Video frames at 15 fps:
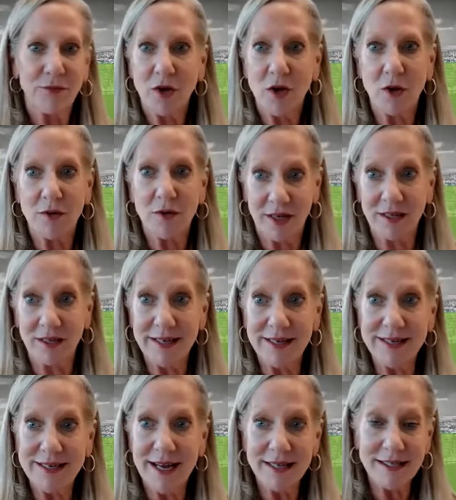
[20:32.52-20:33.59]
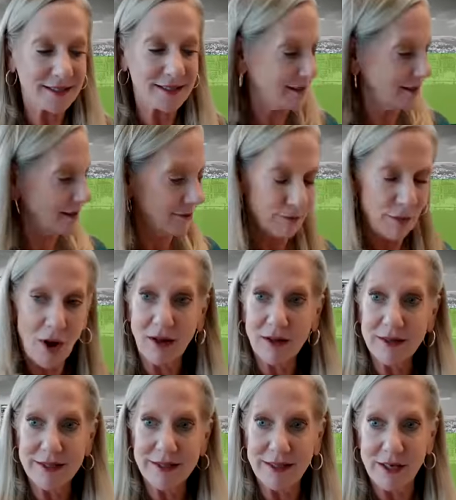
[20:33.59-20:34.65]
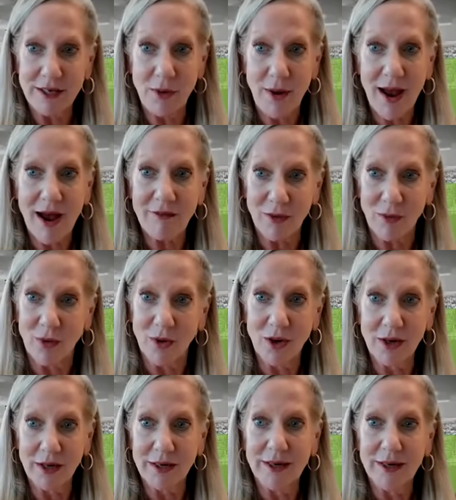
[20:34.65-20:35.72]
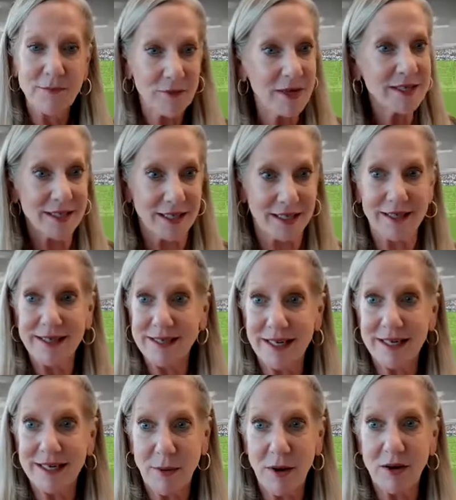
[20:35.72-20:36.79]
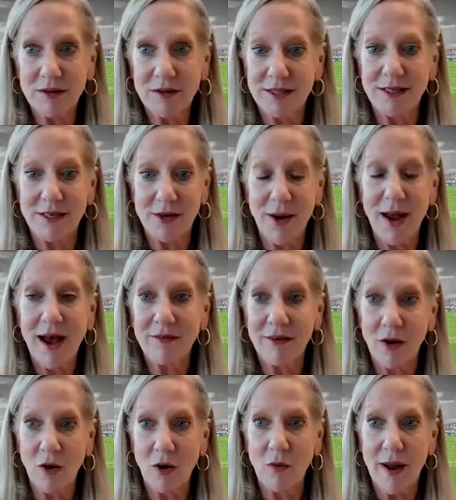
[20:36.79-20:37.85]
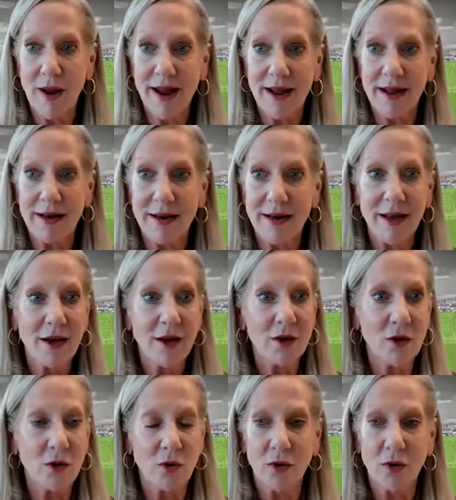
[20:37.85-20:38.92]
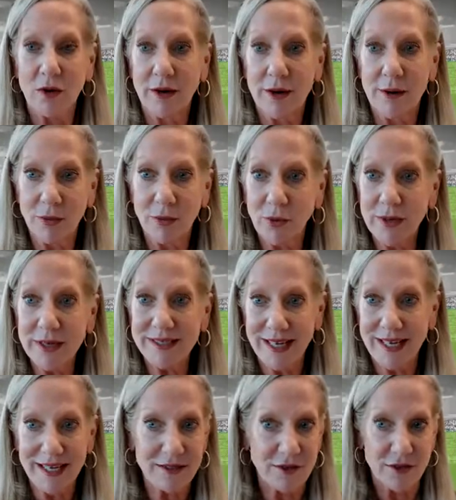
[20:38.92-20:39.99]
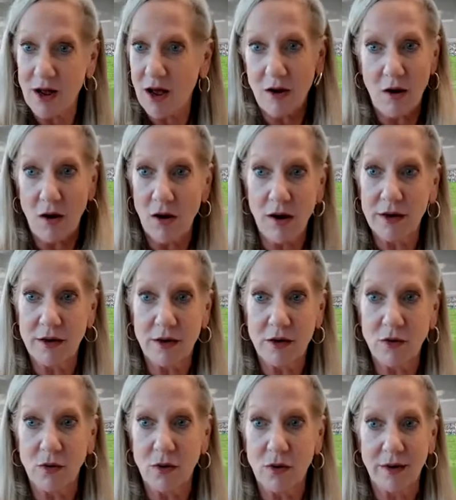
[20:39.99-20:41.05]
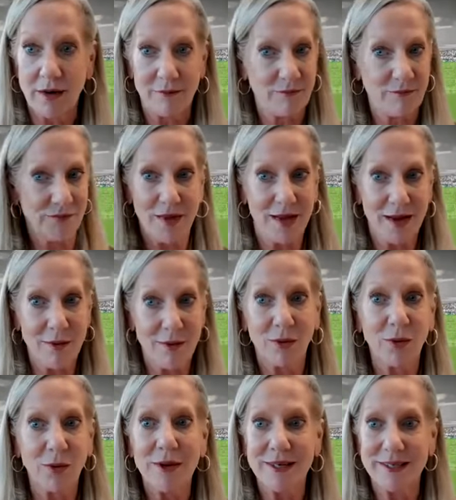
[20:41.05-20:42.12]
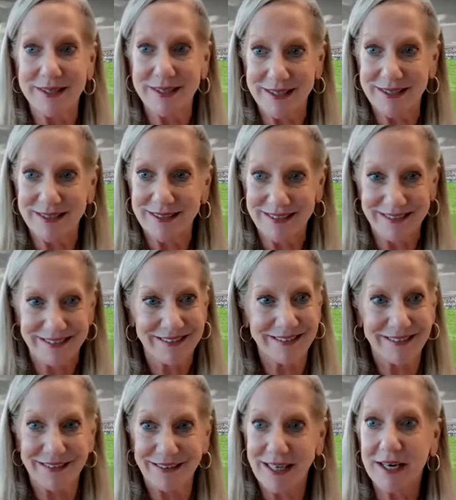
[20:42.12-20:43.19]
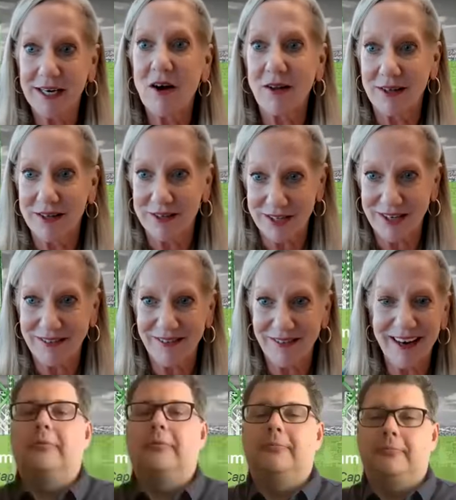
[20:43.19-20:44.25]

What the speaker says: the clean desk policy that you have at work is the clean desk policy that you have at home, and your employees' kids are not on your employees' technology, right?